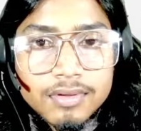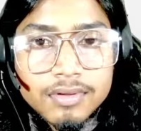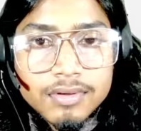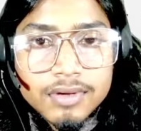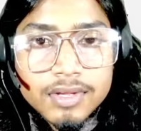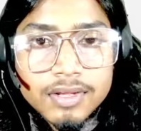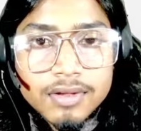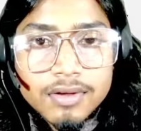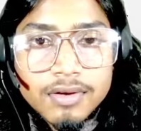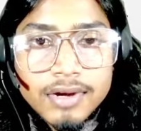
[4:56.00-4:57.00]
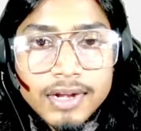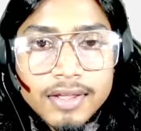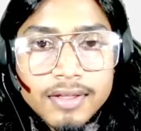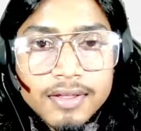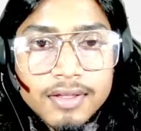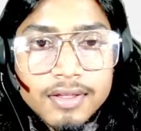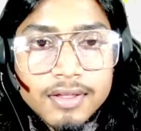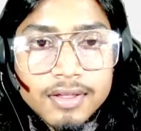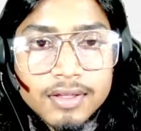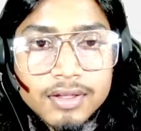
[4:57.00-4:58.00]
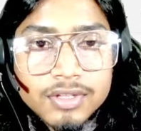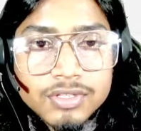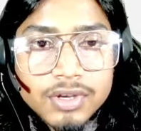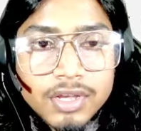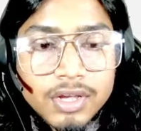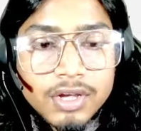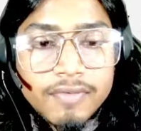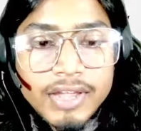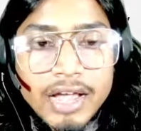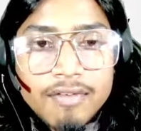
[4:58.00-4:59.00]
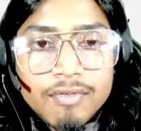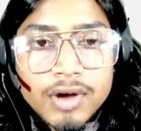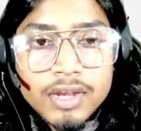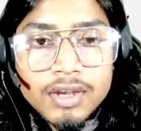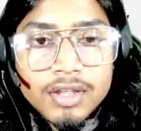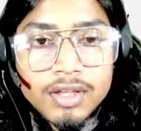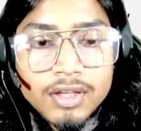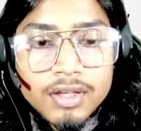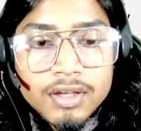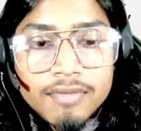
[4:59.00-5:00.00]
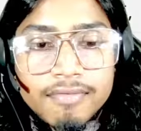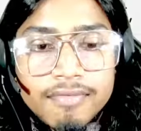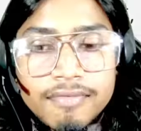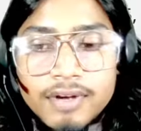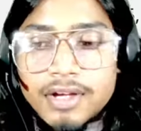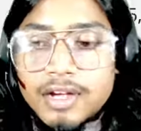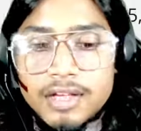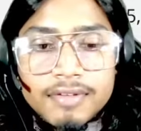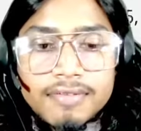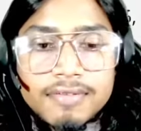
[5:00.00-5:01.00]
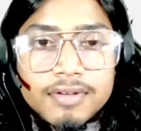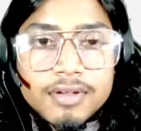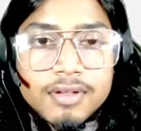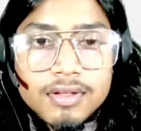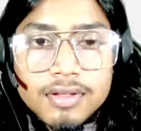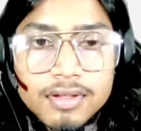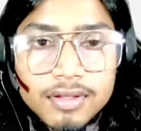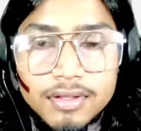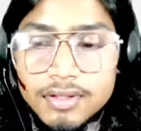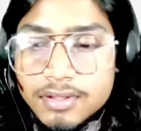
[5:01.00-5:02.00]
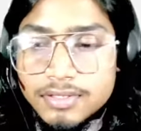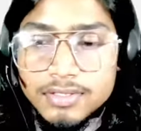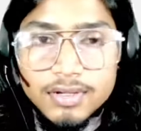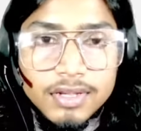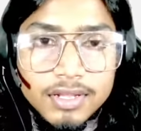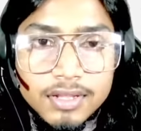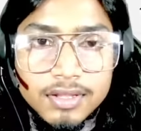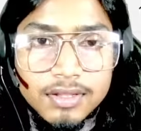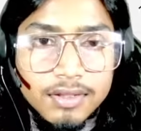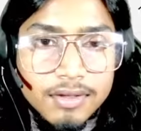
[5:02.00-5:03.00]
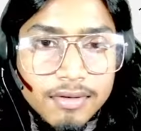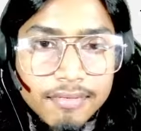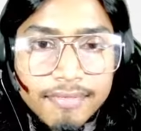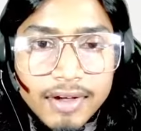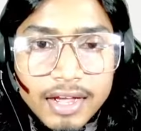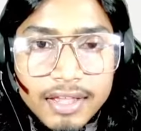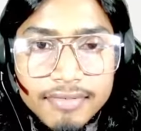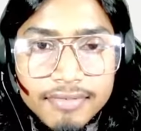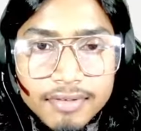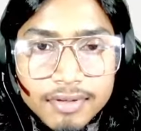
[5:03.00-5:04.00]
Okay, all right. So here we have 1 5 sorry, 5,